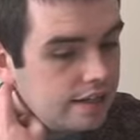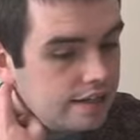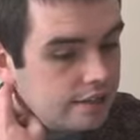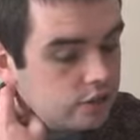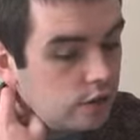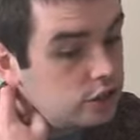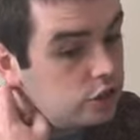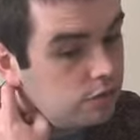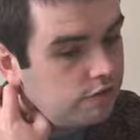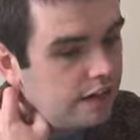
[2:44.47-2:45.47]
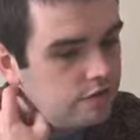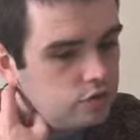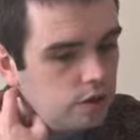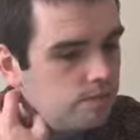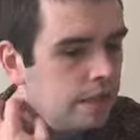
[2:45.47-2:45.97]
This is question number 5 as
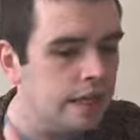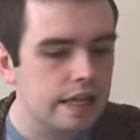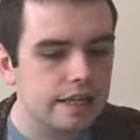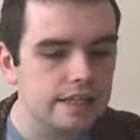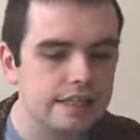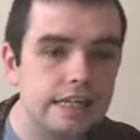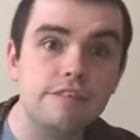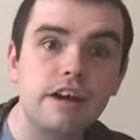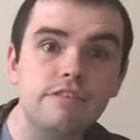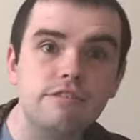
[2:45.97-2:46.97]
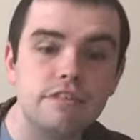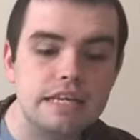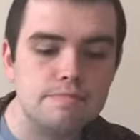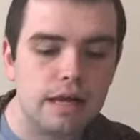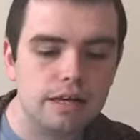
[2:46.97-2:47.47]
well. Killing Eve and
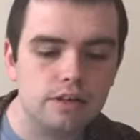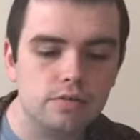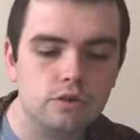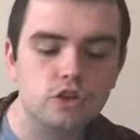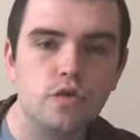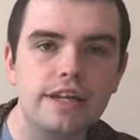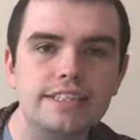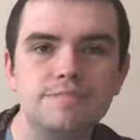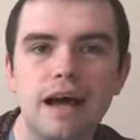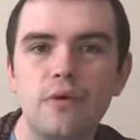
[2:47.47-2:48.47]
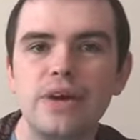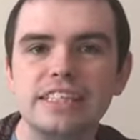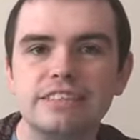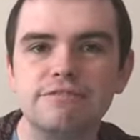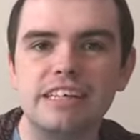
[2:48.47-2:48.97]
Fleabag was created by
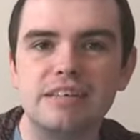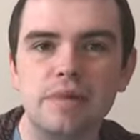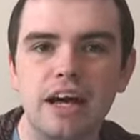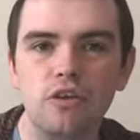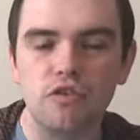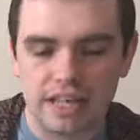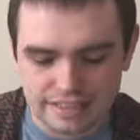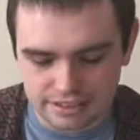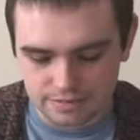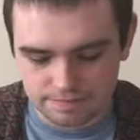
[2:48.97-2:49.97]
which female writer?